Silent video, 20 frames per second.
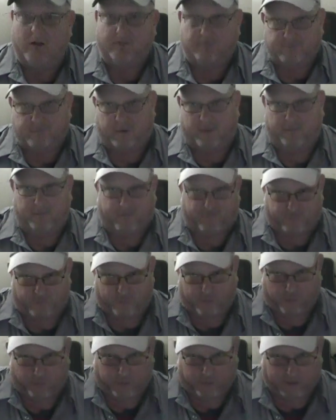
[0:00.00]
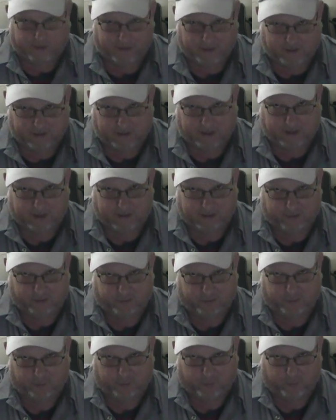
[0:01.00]
But before we get
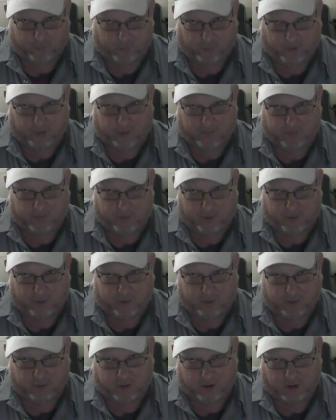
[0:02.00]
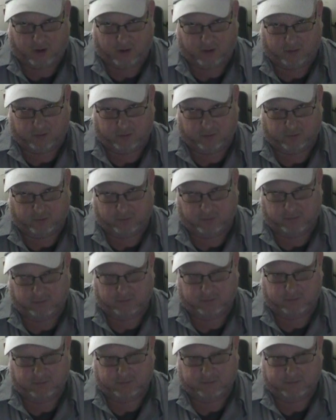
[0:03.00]
into round ball, conical,
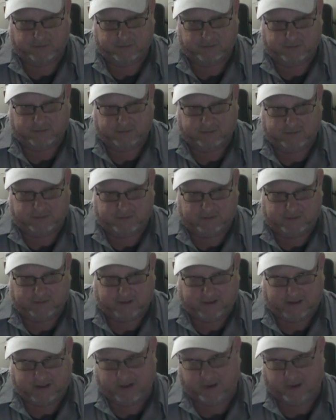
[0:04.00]
and